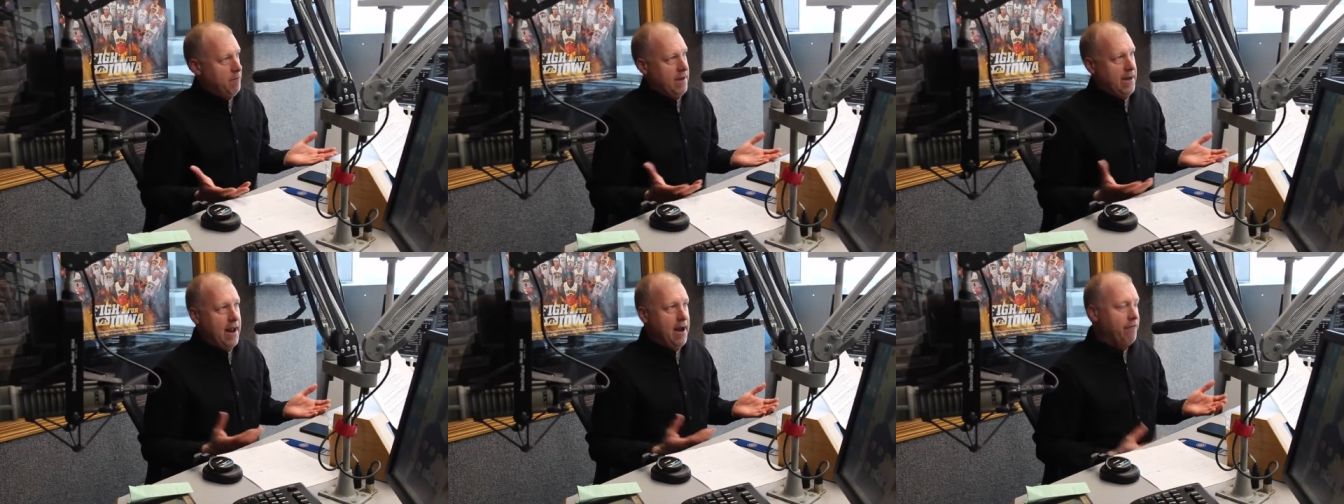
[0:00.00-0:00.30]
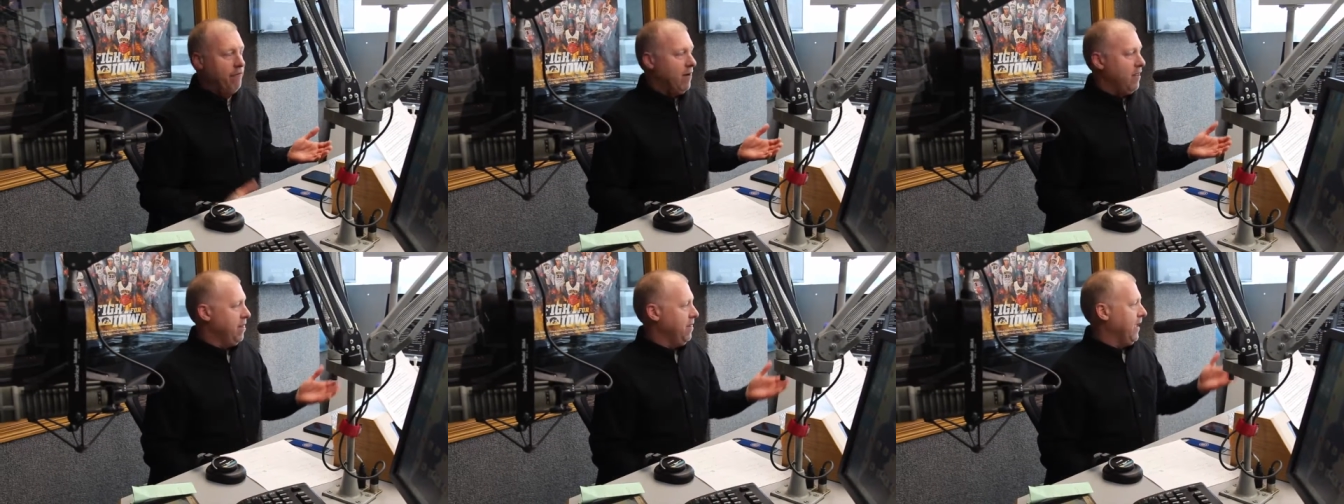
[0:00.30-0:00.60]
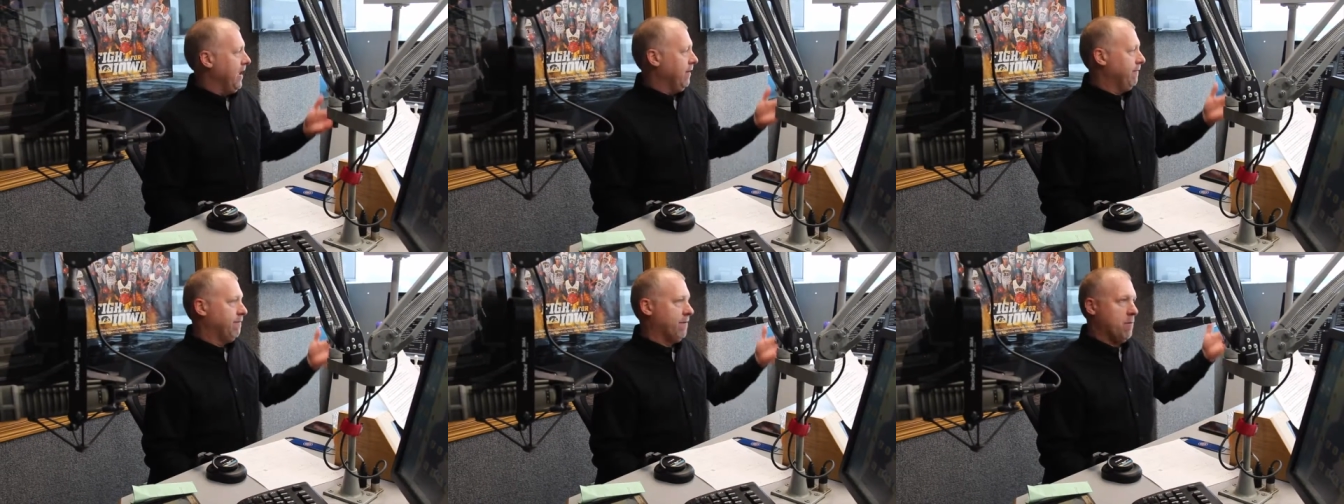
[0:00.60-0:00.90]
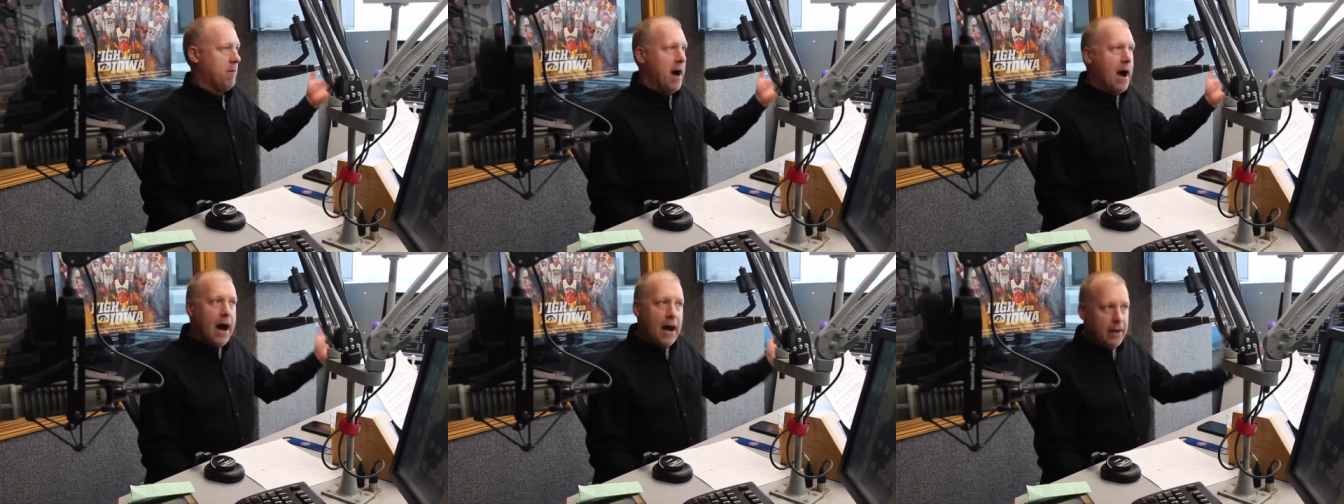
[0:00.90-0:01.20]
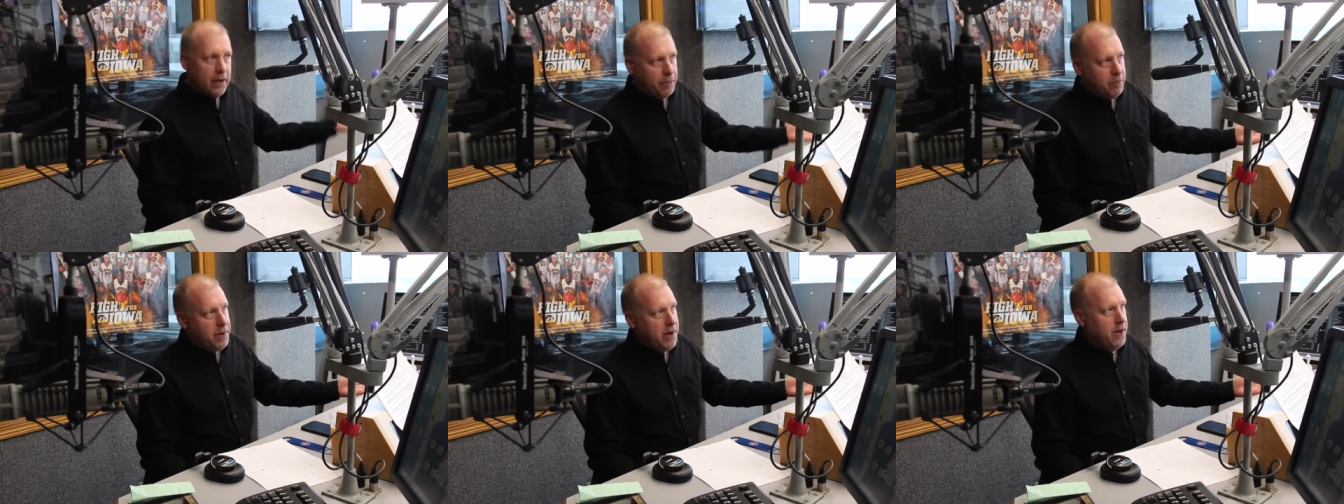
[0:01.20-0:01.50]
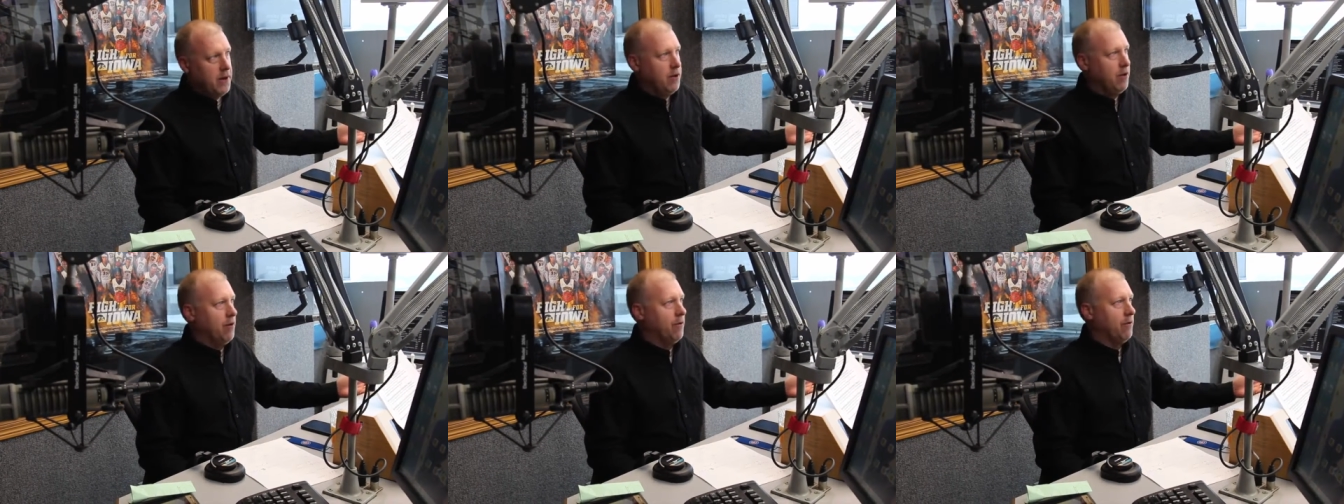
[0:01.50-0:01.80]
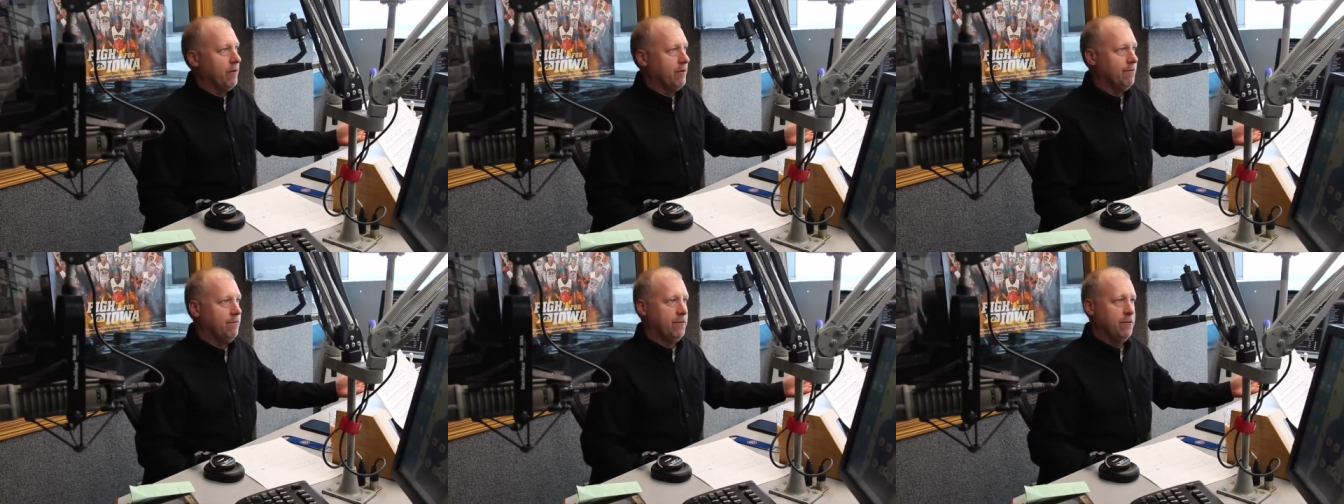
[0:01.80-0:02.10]
I mean, everything from a
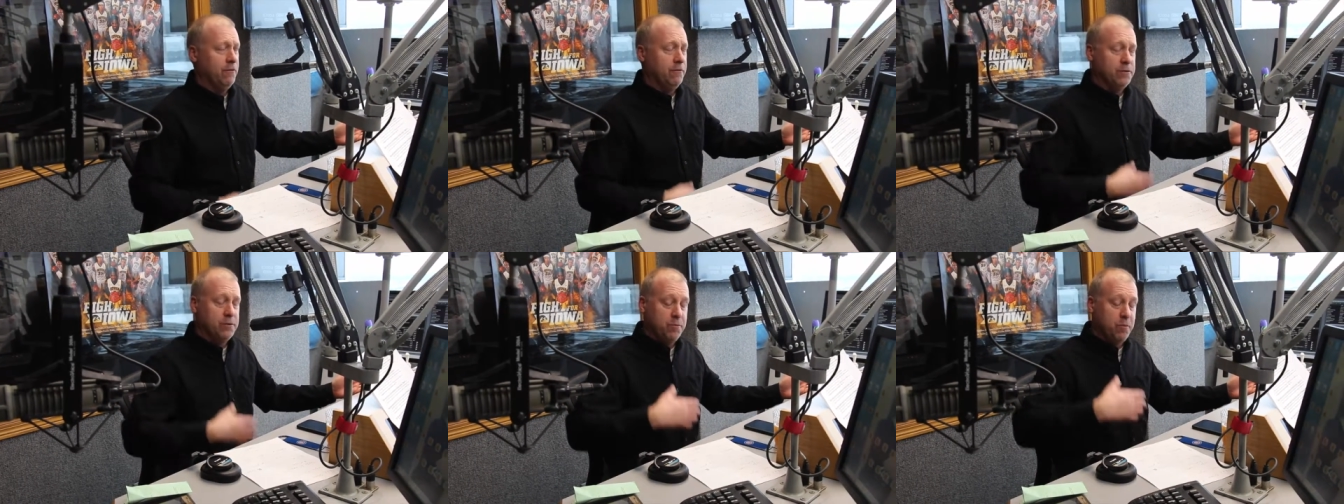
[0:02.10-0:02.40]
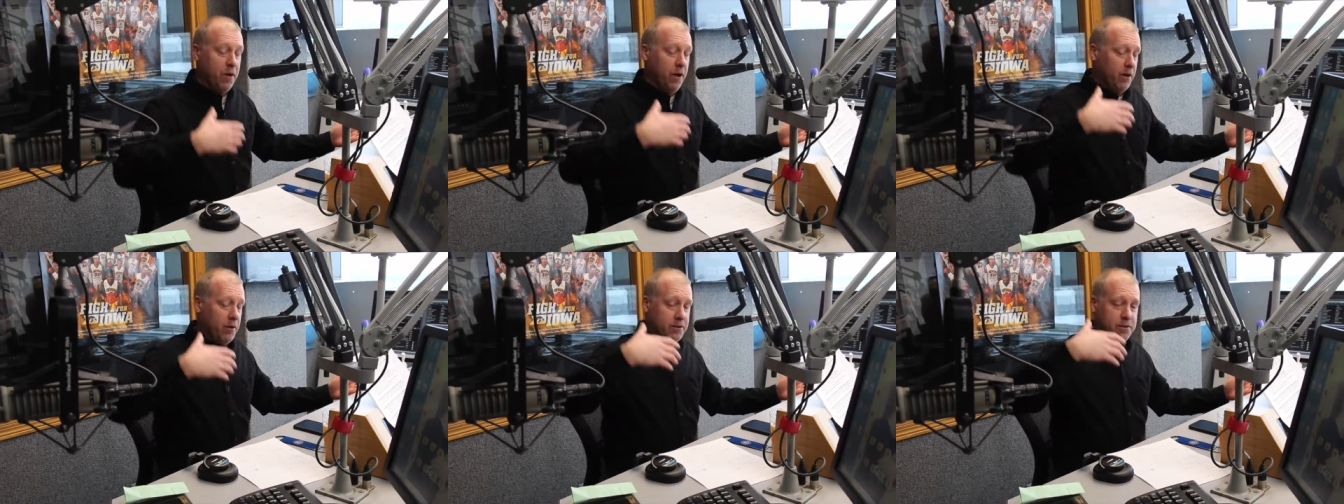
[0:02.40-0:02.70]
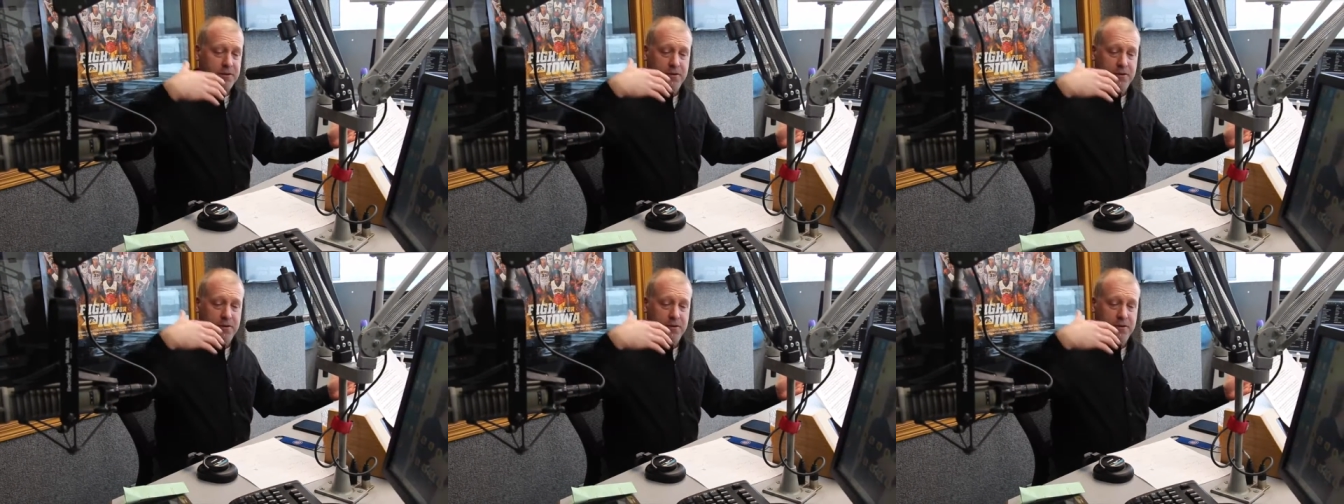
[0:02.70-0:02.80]
jalapeno infused beer